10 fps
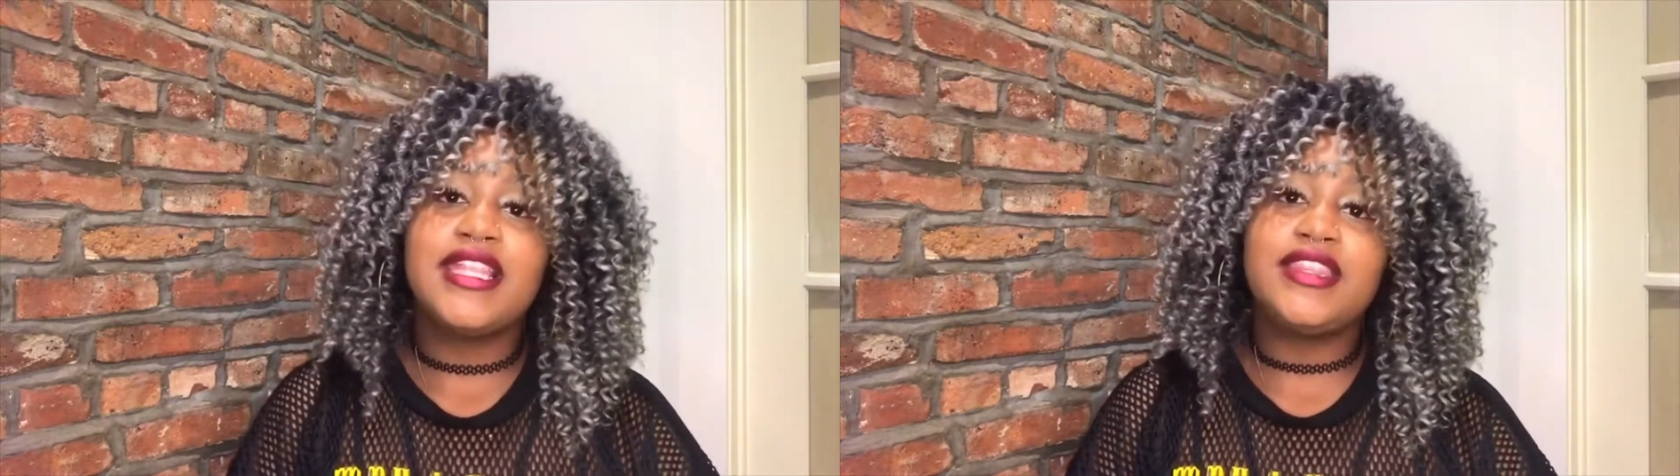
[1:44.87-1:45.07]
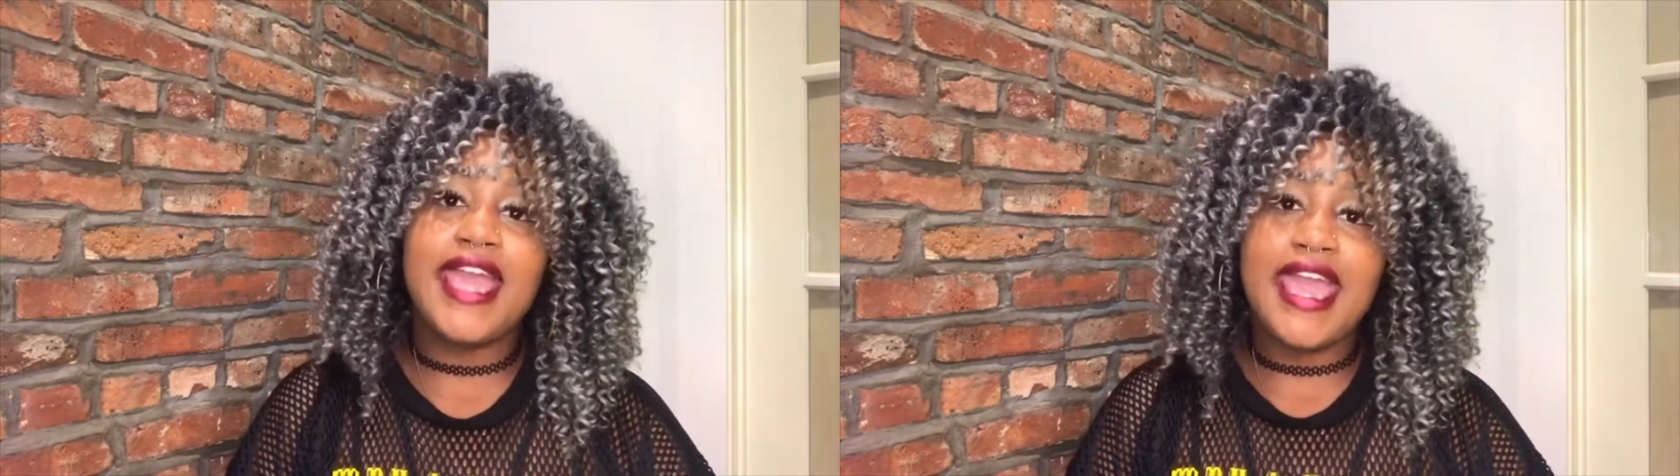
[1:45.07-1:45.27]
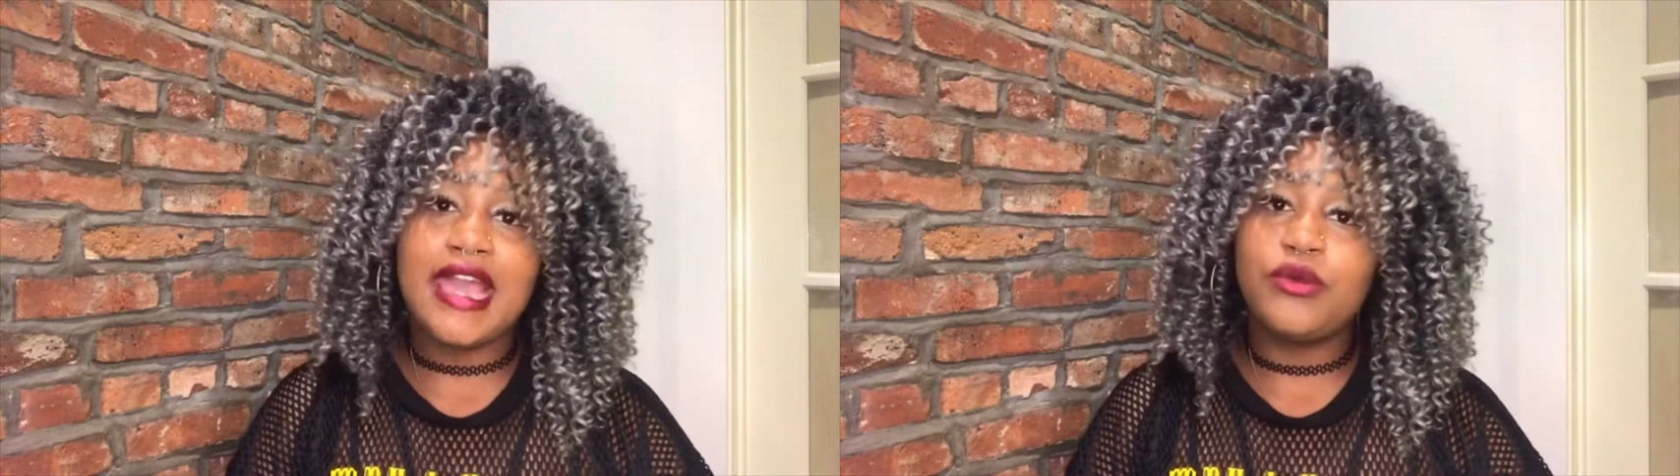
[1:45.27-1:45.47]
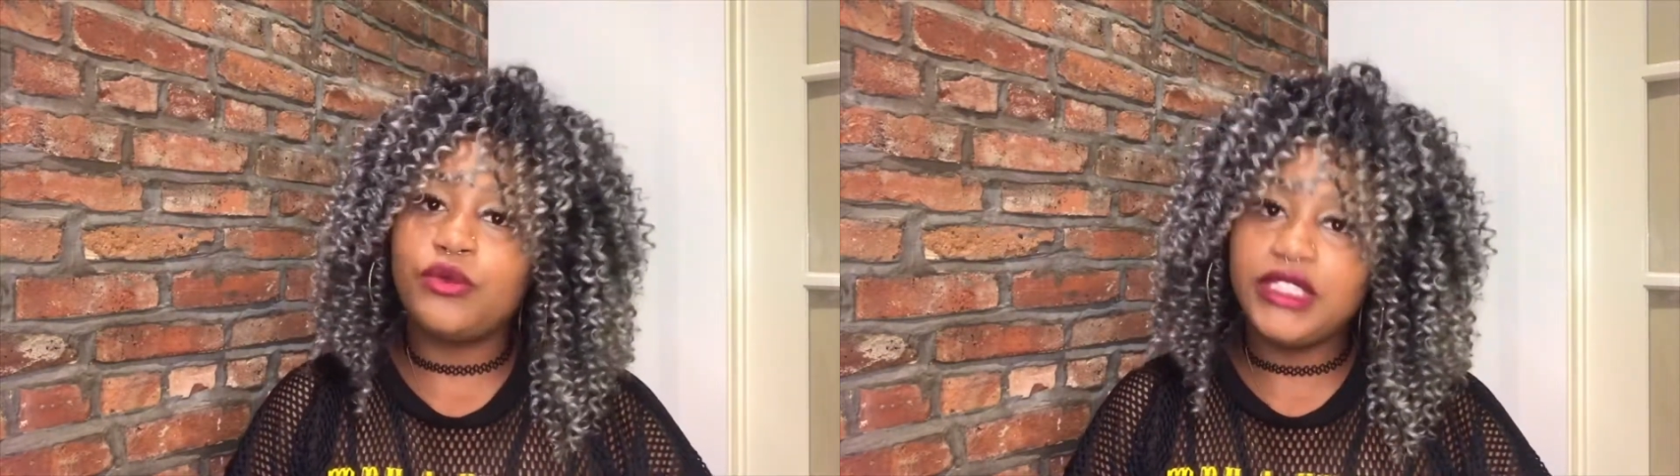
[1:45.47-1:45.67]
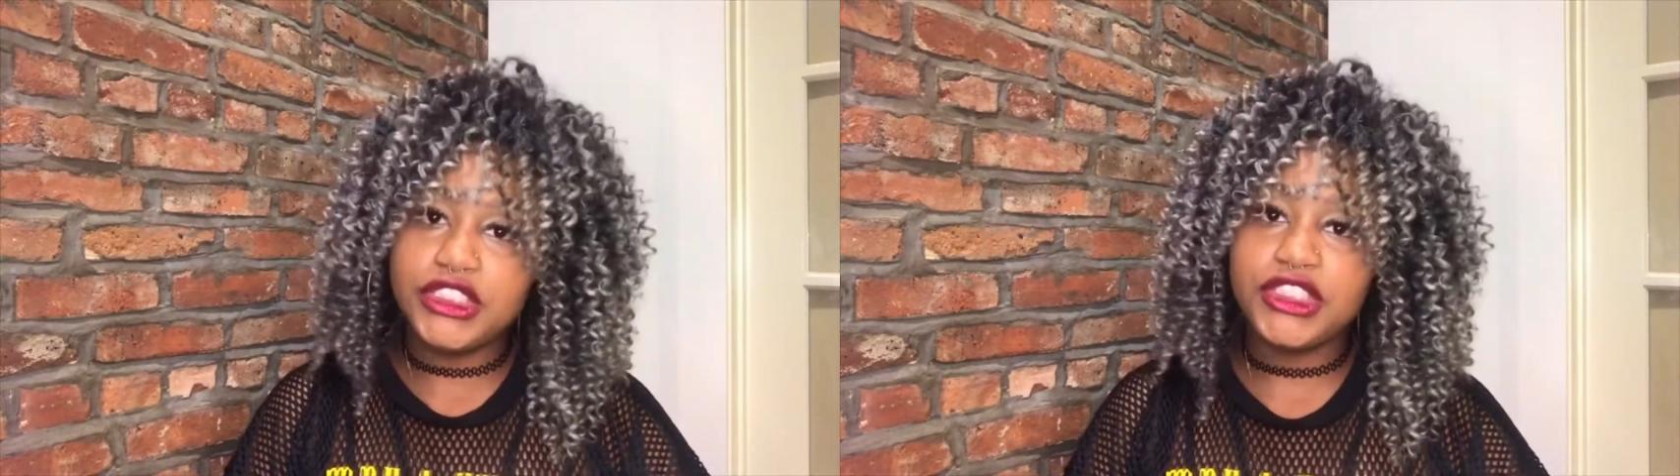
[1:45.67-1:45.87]
that
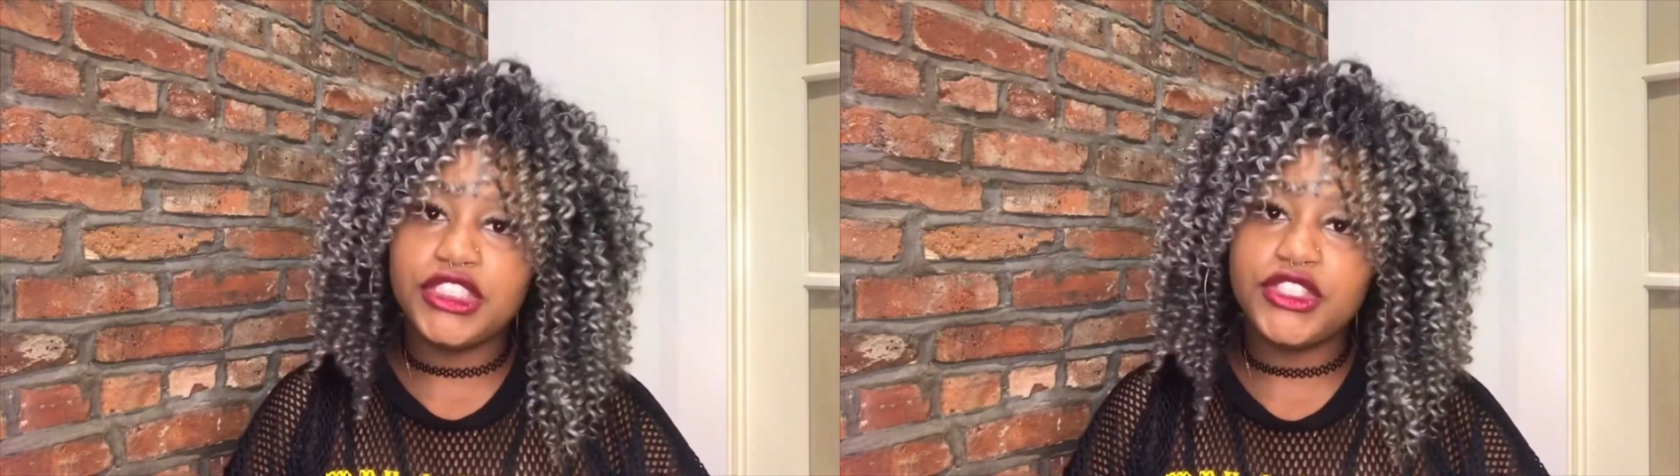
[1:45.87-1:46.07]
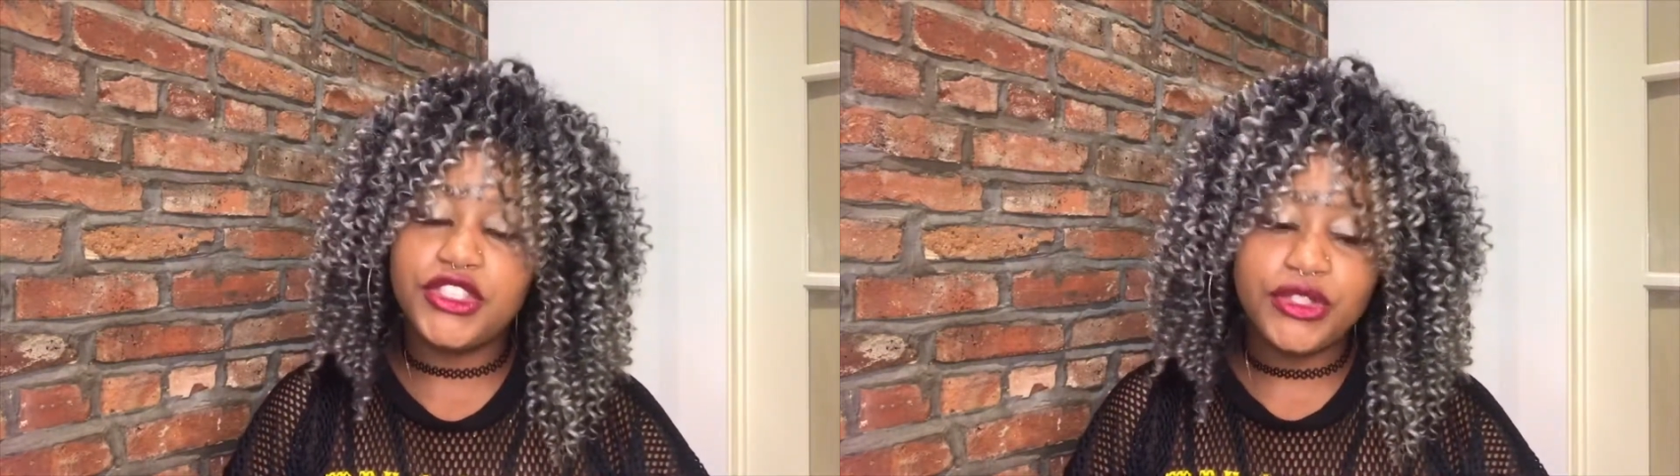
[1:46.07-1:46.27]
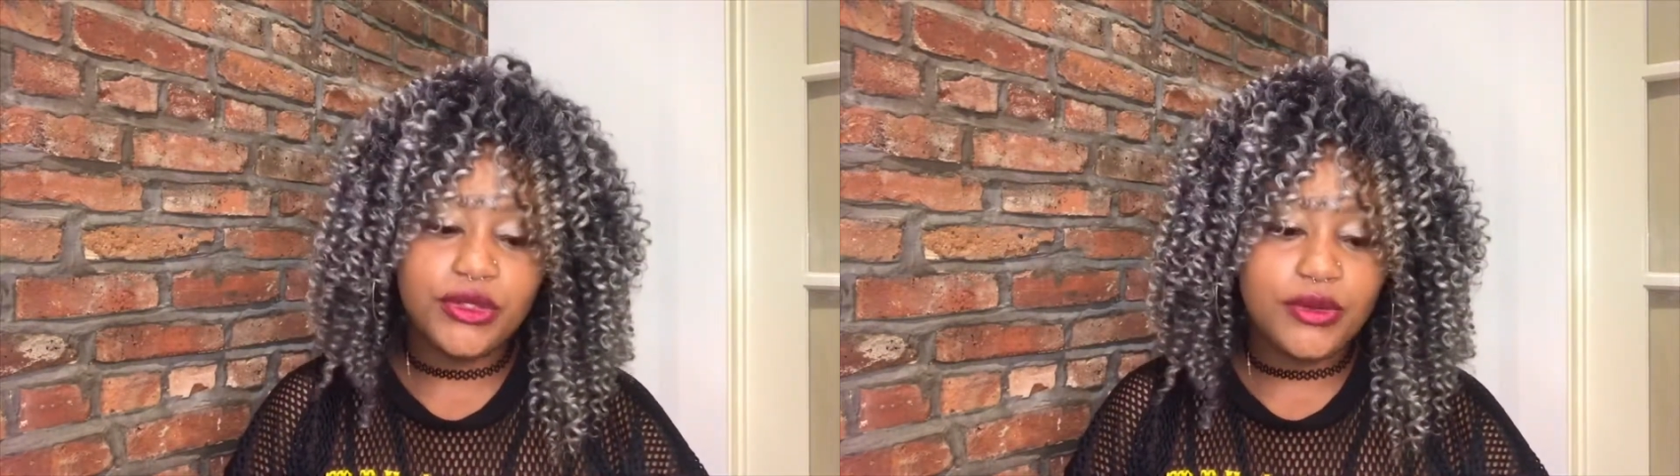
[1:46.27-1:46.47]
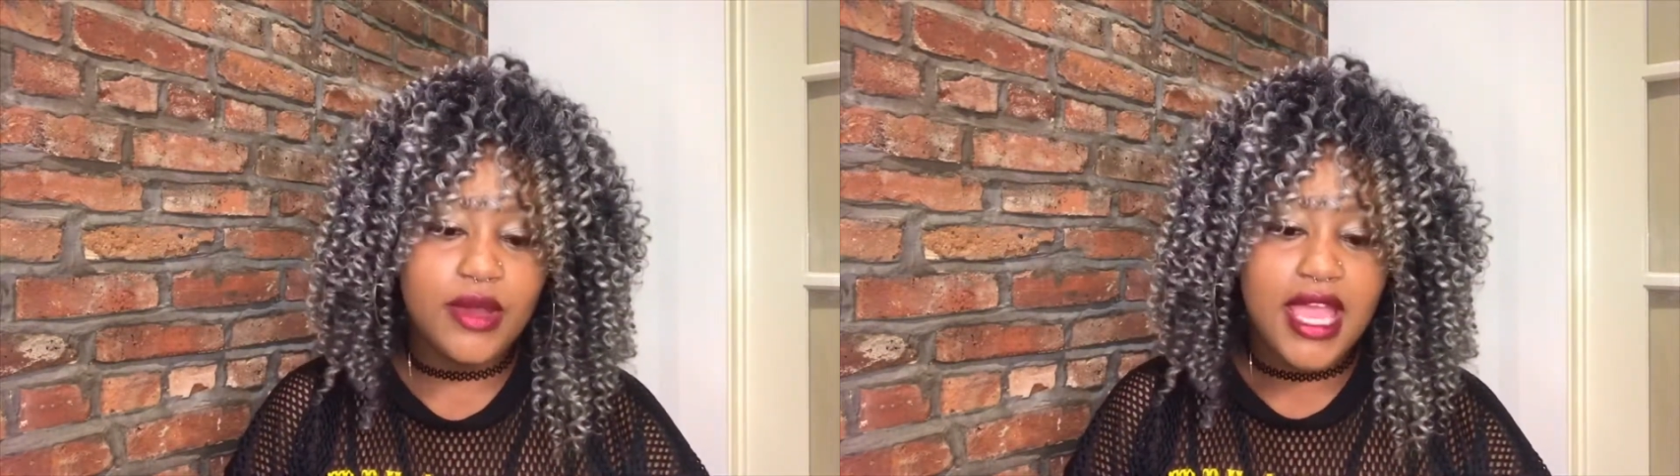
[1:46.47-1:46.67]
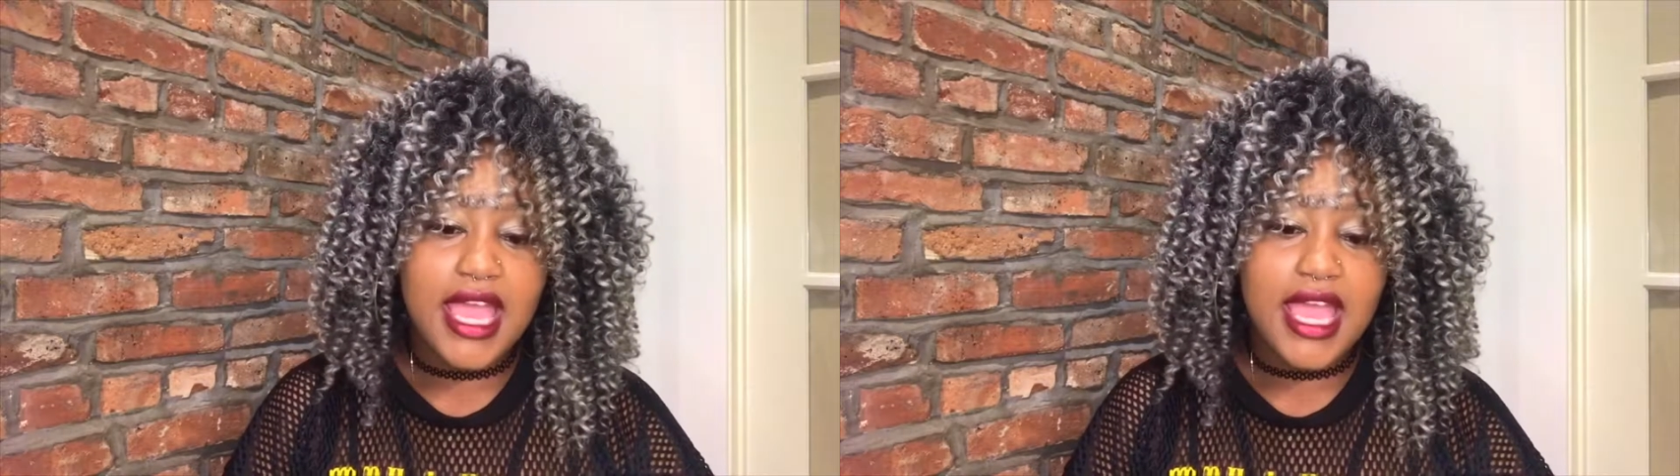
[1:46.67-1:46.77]
we should do.